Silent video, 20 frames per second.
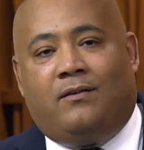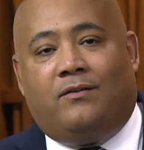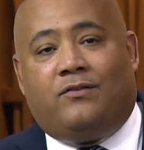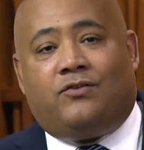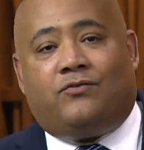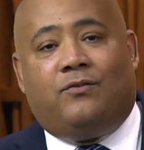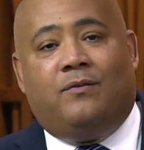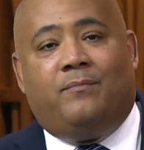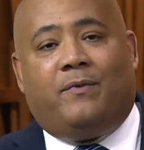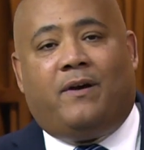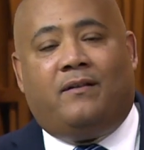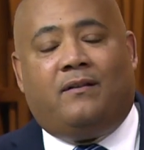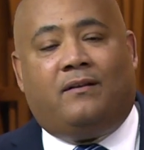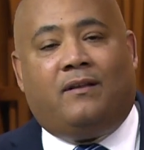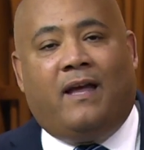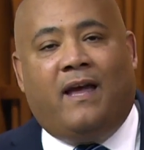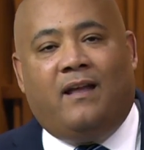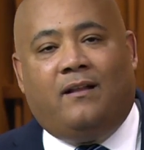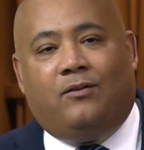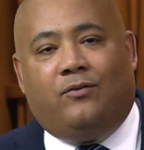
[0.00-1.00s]
the street by the
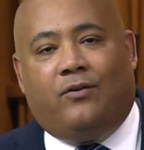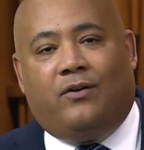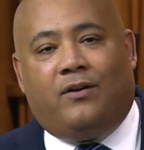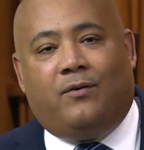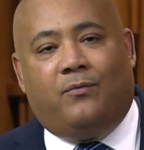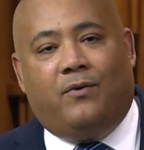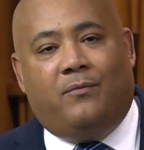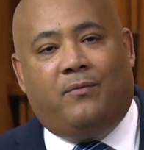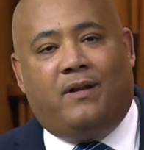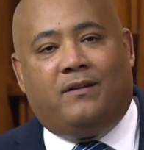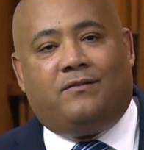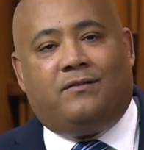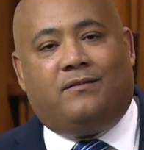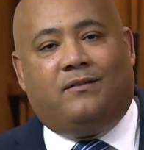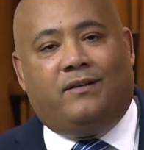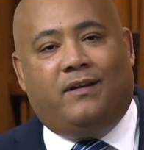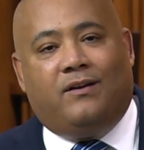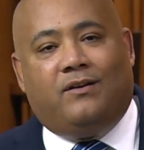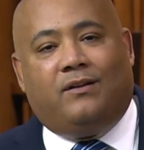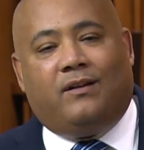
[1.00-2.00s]
landlord, and we went to the
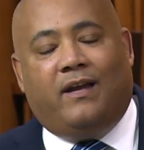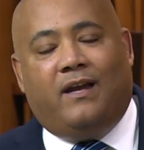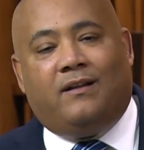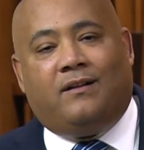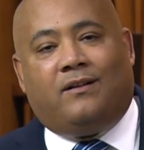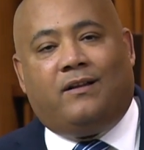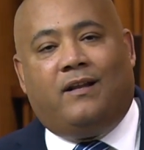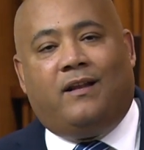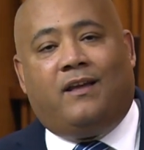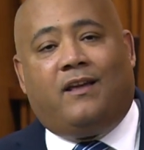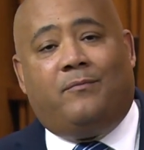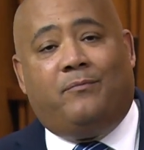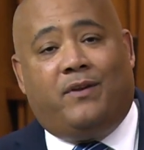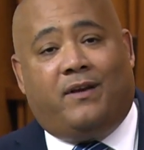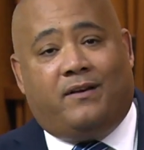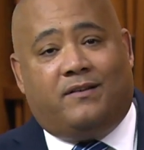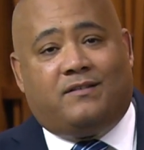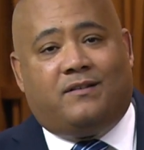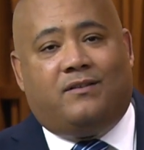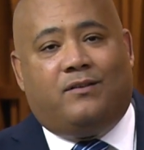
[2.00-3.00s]
legal aid clinic, and
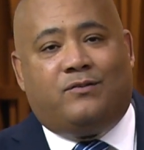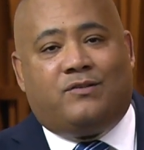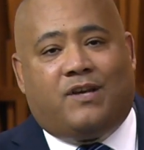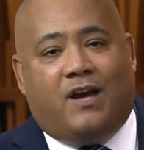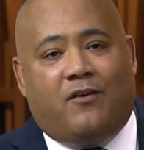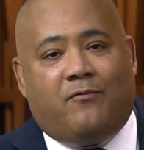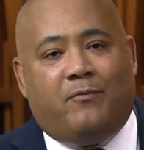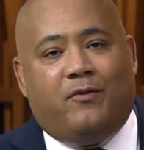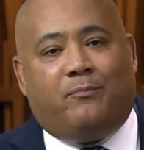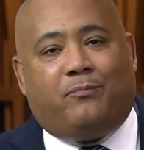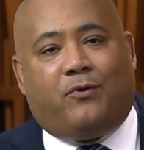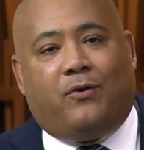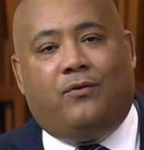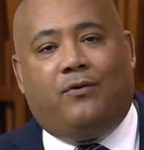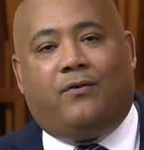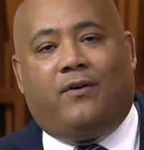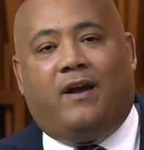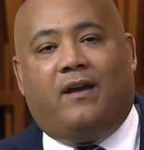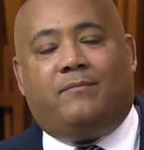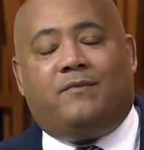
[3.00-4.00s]
because of those government
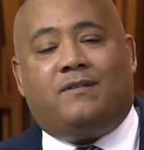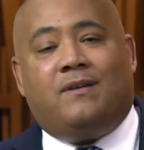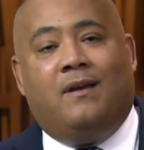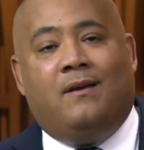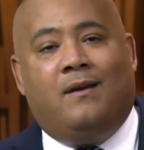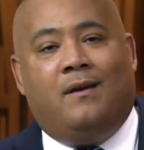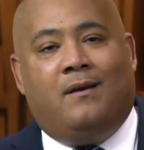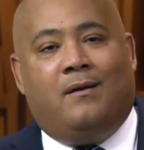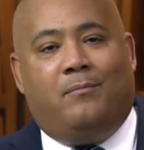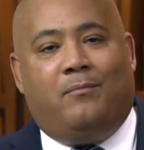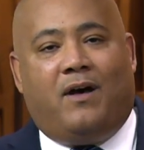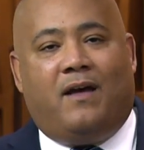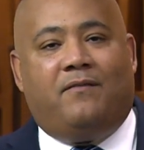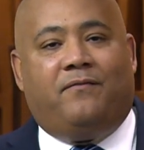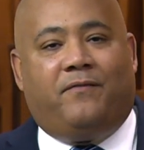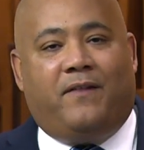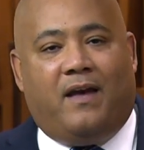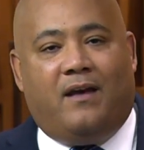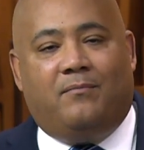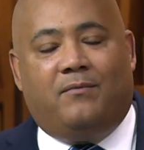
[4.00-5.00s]
programs, my
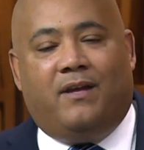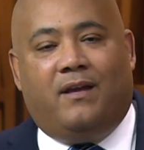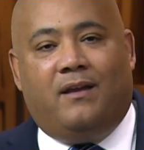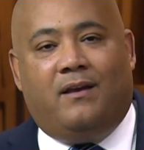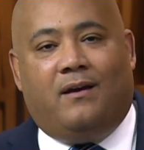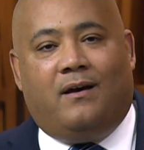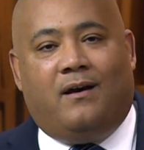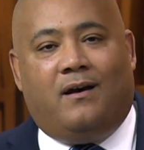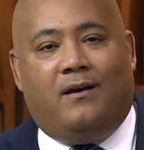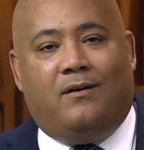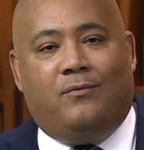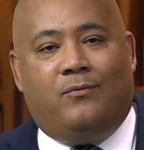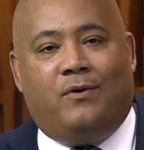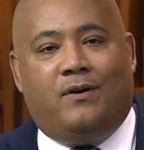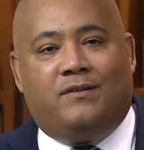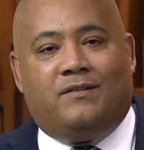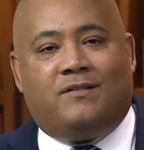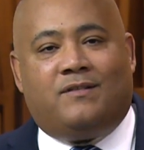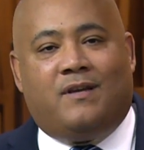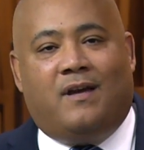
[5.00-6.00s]
family
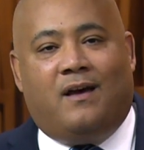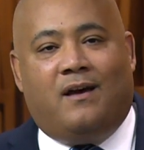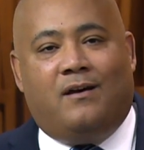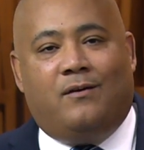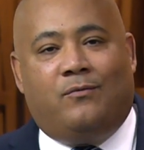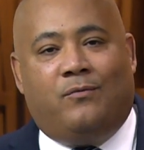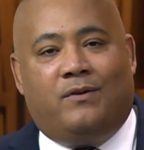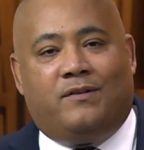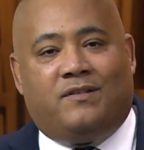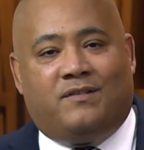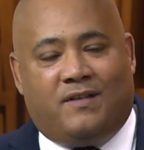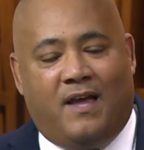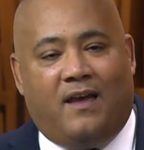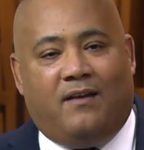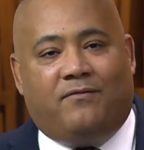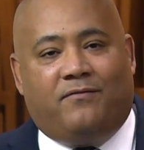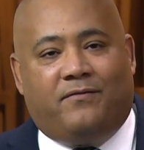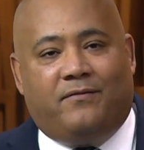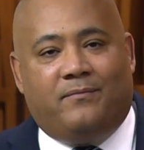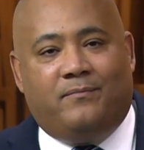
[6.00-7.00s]
was
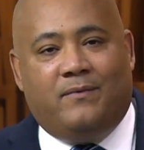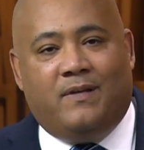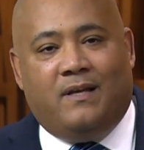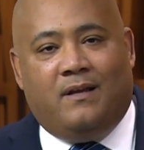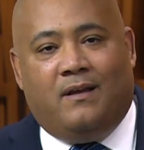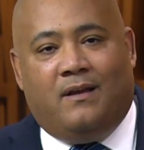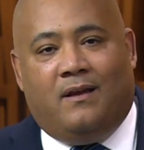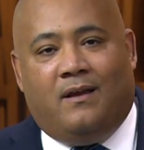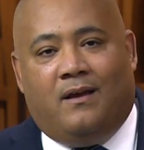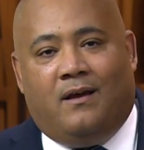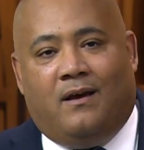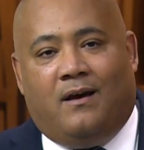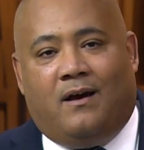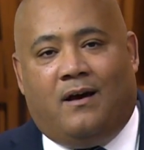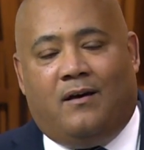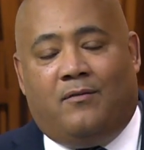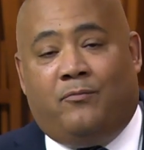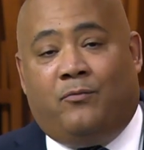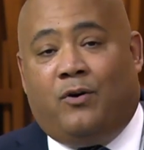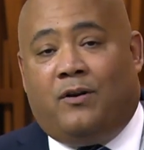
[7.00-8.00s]
safe.
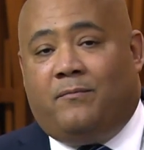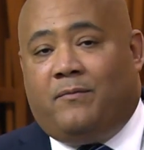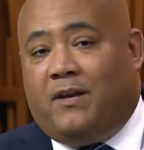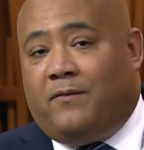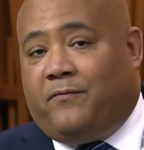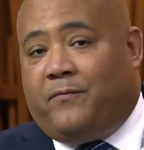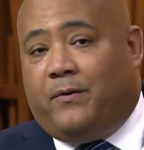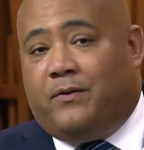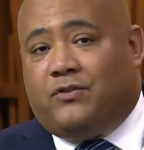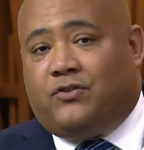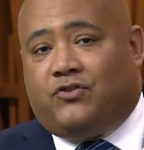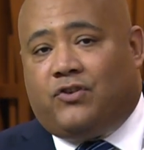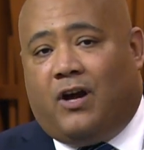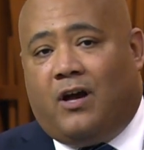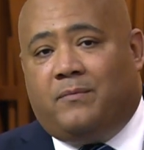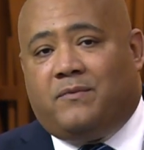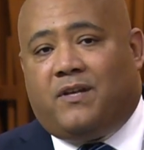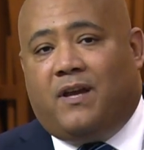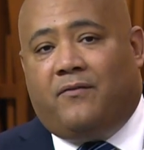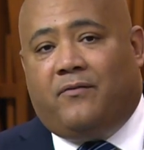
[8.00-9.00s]
One of my first
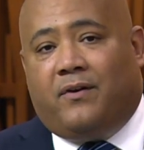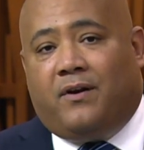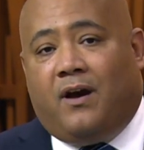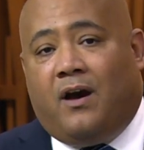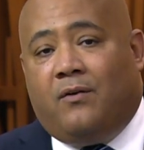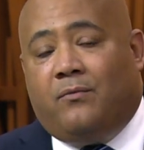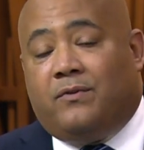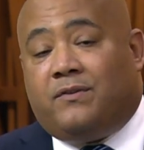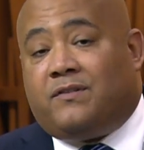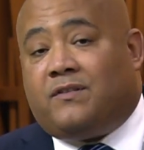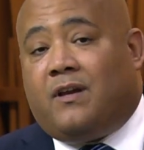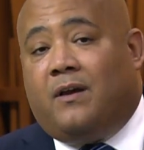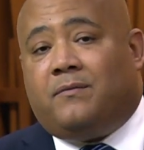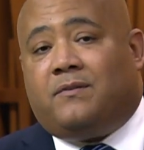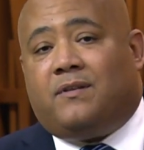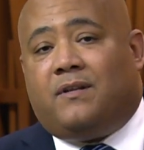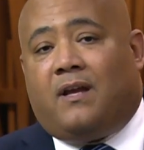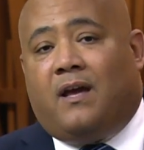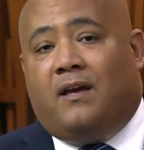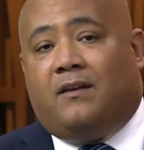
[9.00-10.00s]
jobs I ever got was
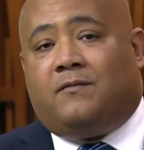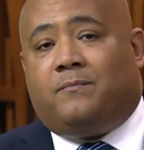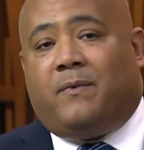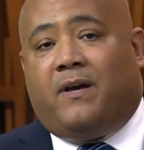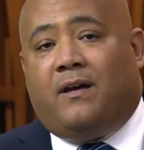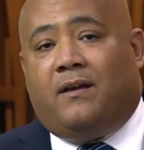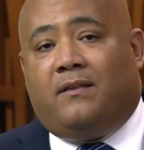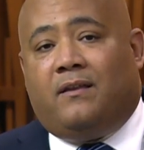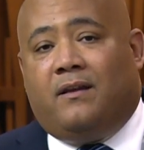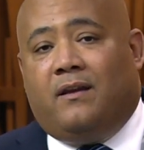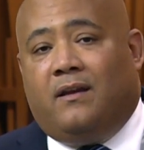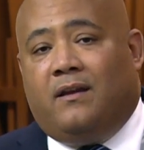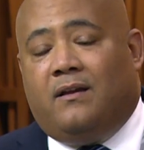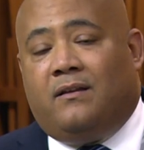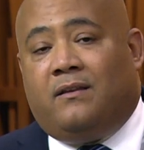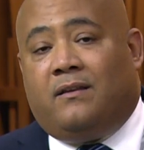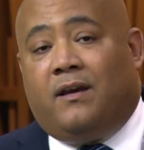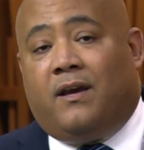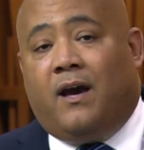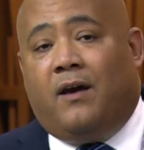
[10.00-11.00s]
subsidized by
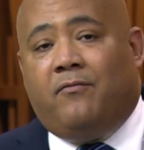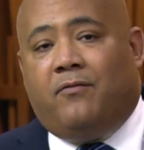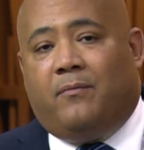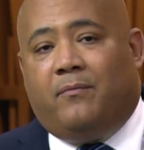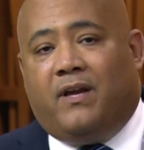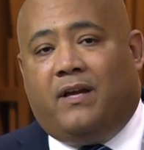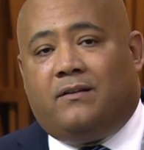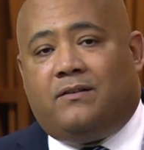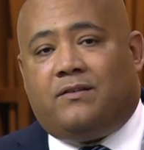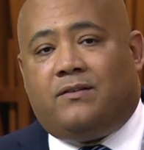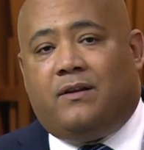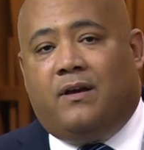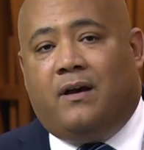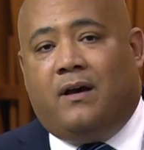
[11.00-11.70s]
the government,